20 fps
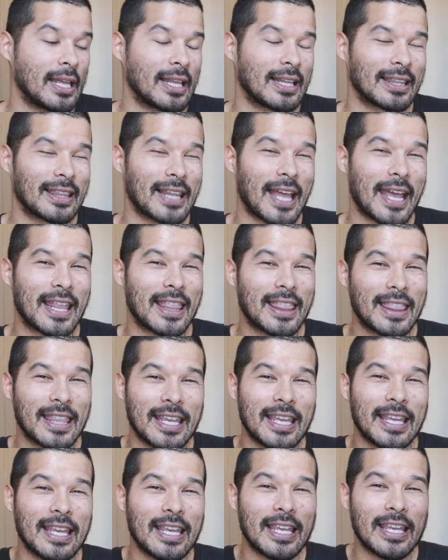like
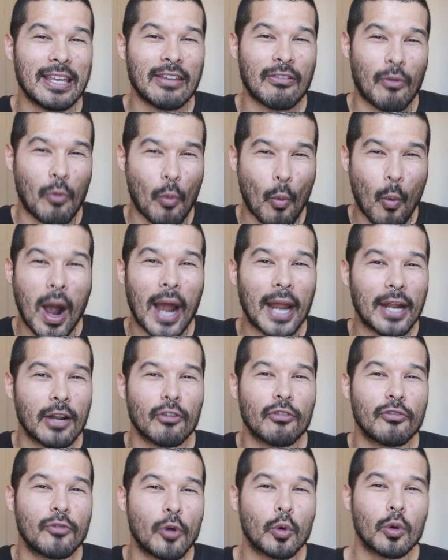the wider
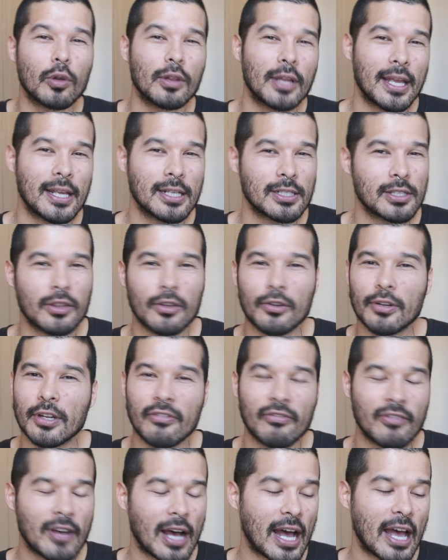focal lengths,
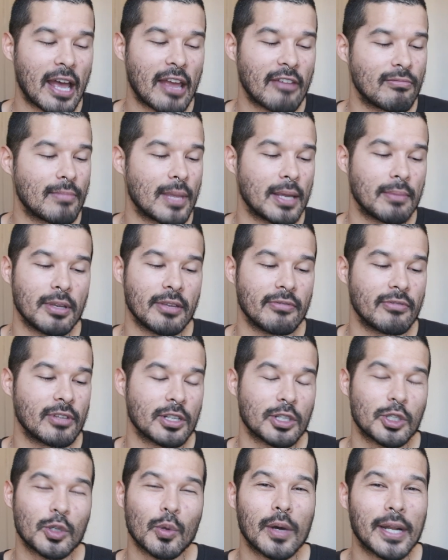35, maybe even
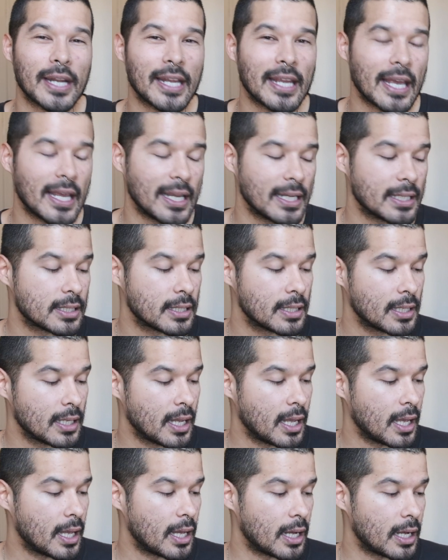a 28
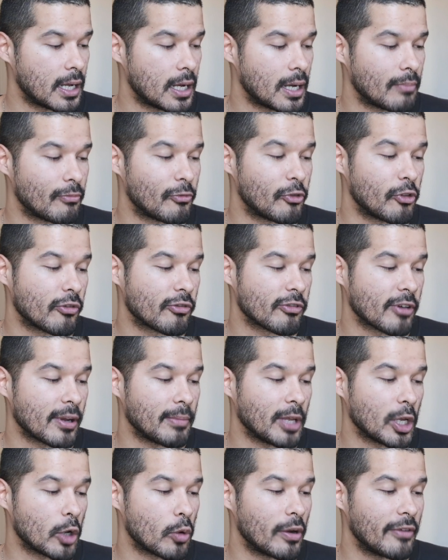full frame
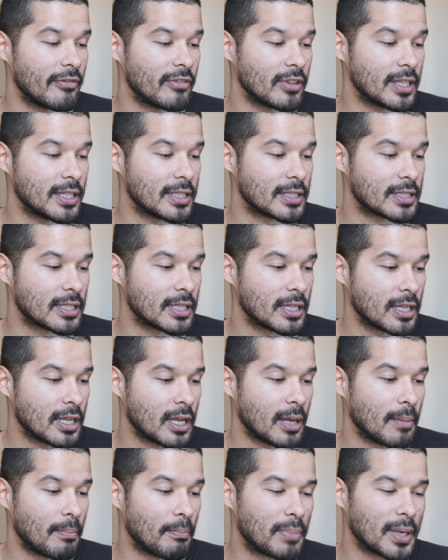equivalent.
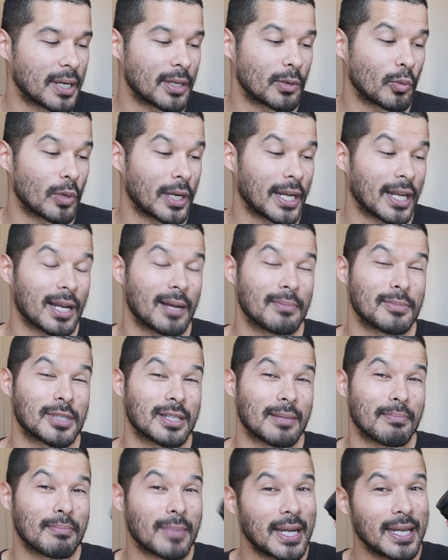But when it comes
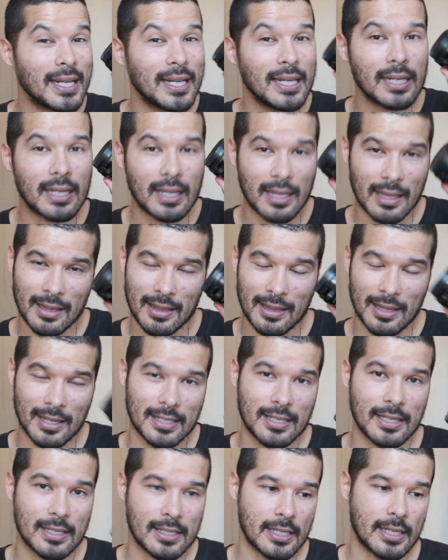to money,
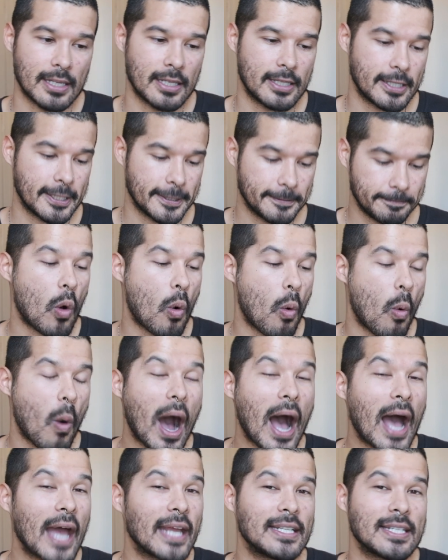this is it.
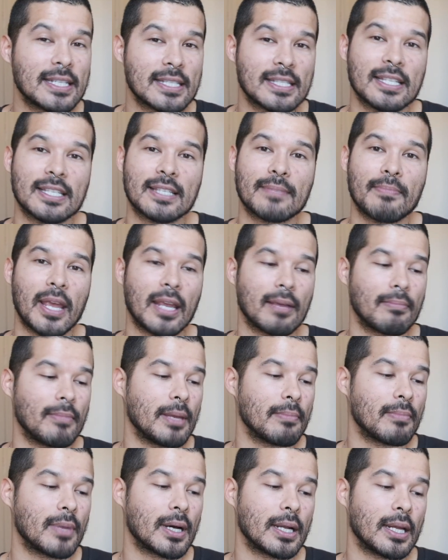Why does this make
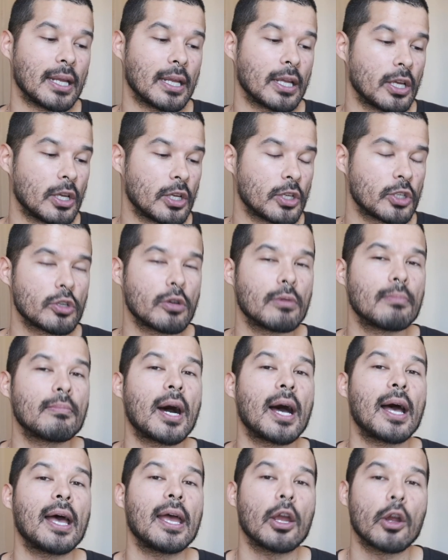me money? So in
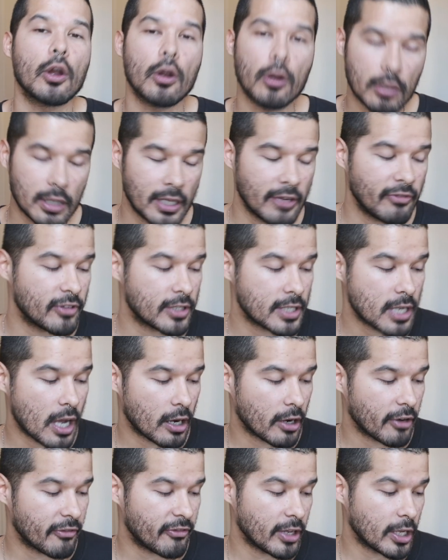my early
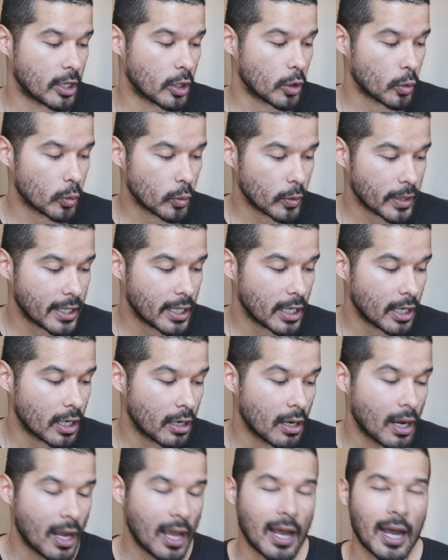photography
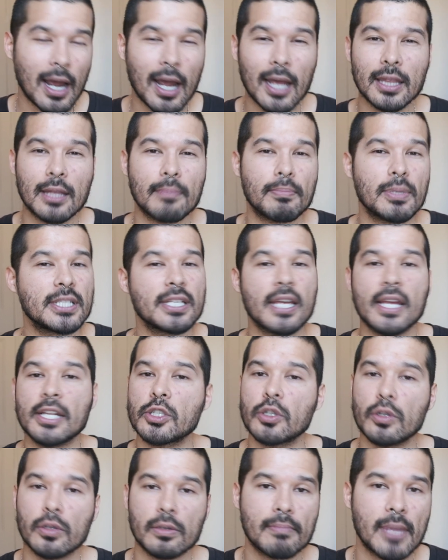career, I had the
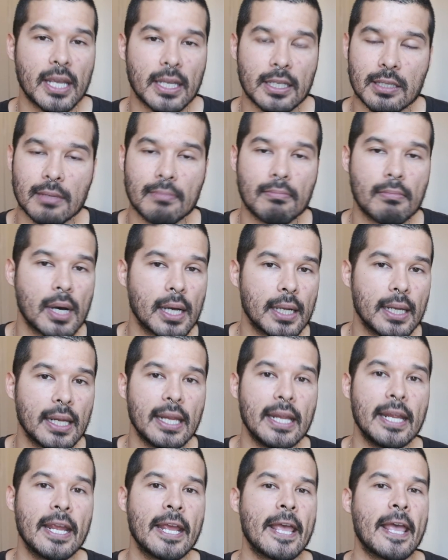potential to make some
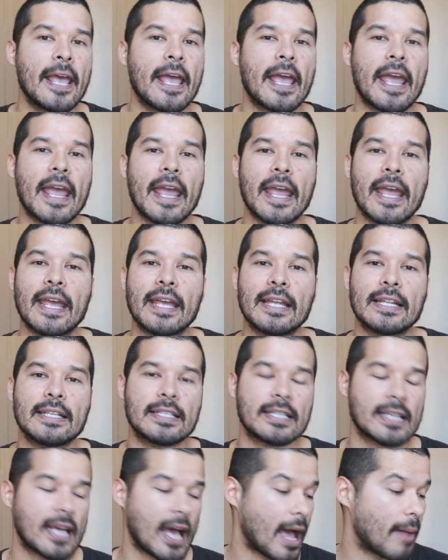money,
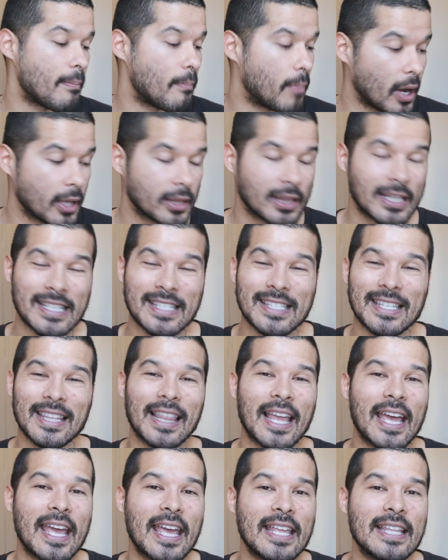and I bought this
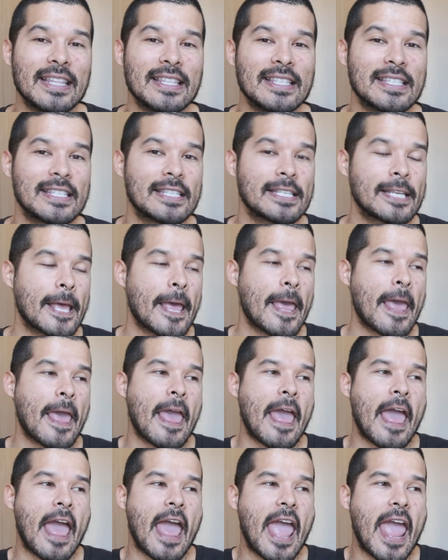lens
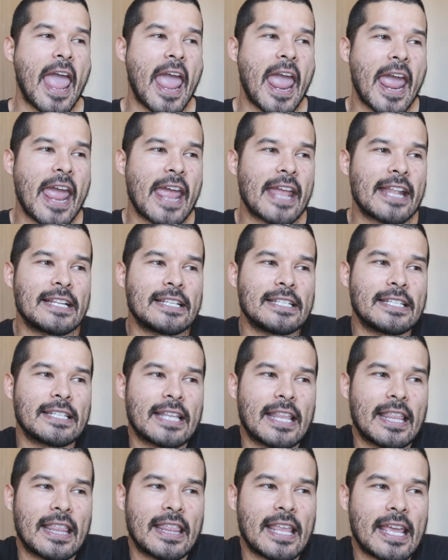and
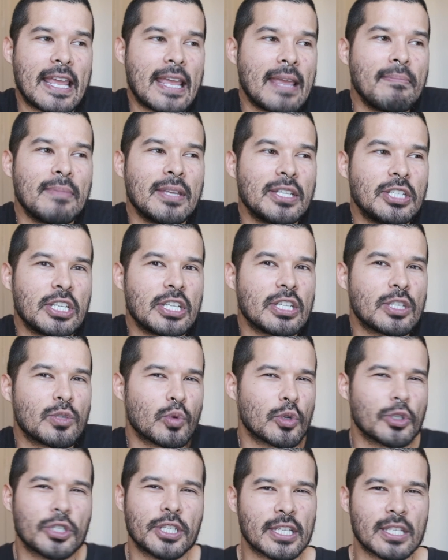the images
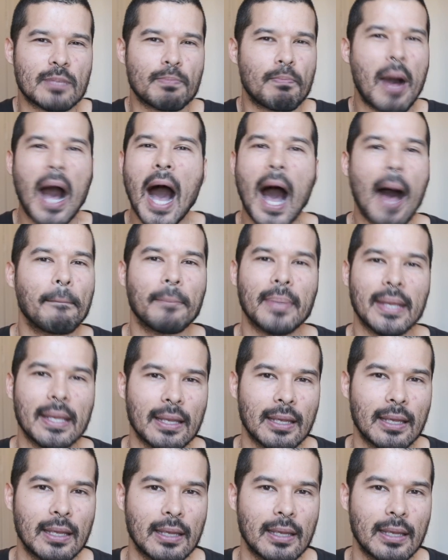were just popping.